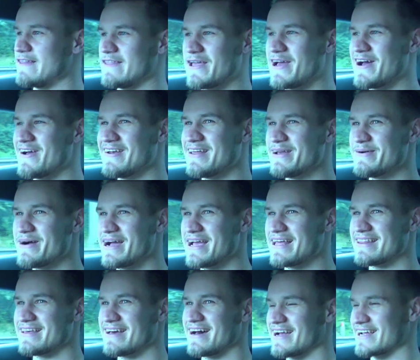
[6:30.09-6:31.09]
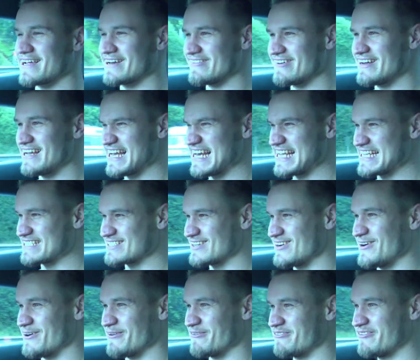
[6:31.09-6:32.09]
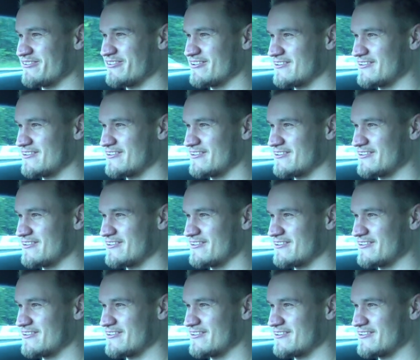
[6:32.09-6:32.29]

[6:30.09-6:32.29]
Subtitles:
and the only way that I can really sort of,